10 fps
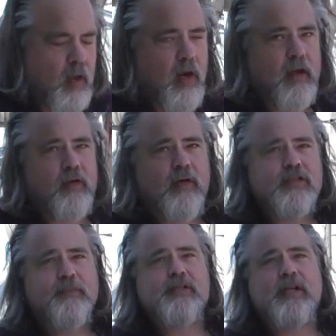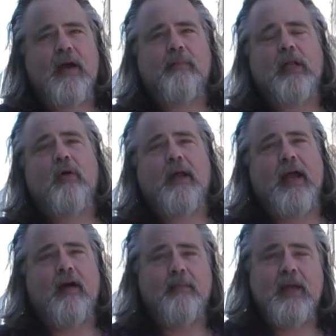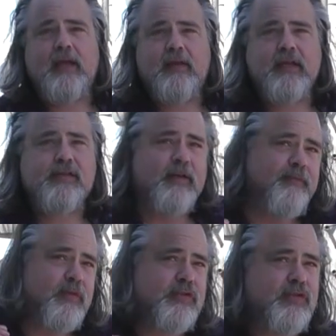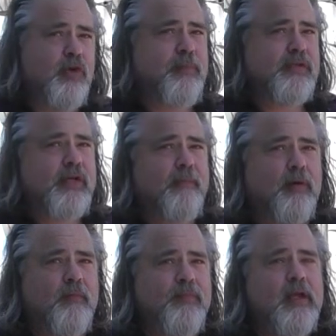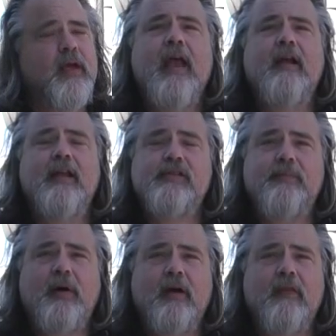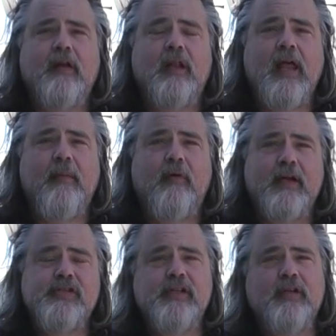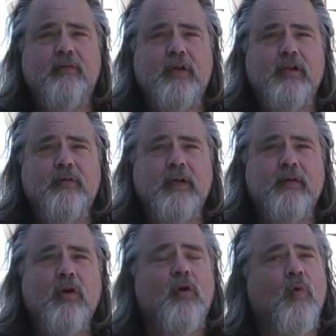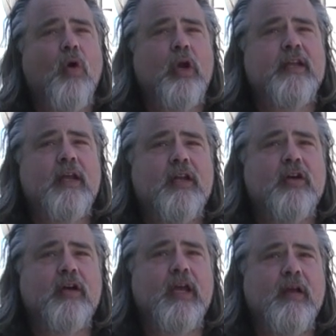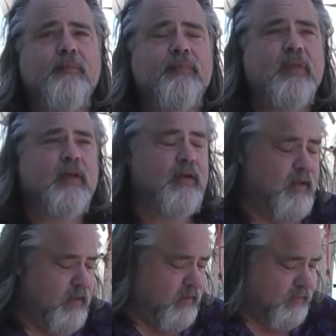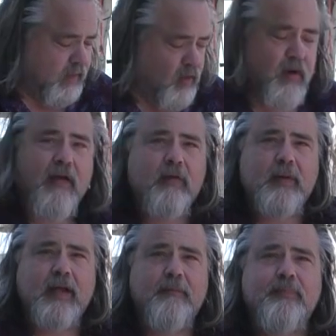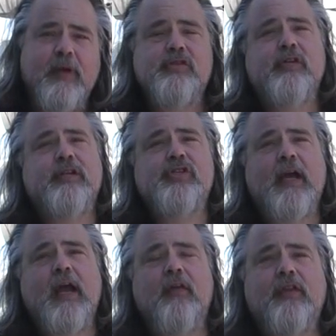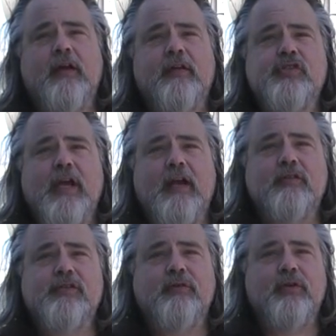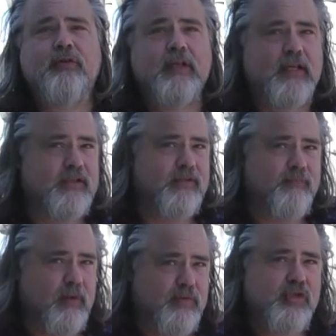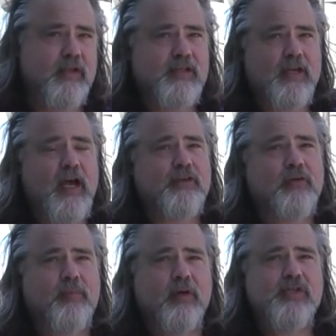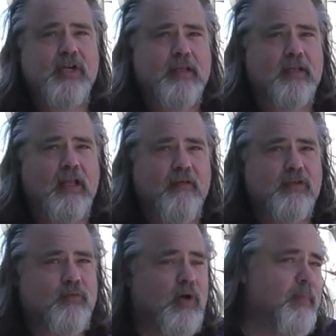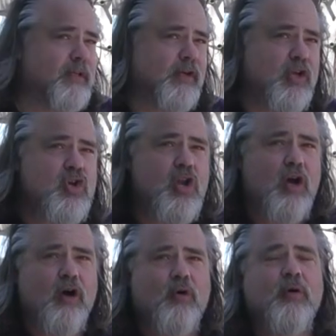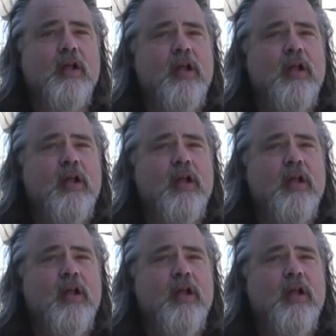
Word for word: Alright, the recipe's down below on how to make these. Super simple. And it is a part of the collaboration that we're doing, Quarantine Cooking. So everybody, make sure you check out the other channels who are doing this. I'm sure these guys would appreciate the love as well, because I know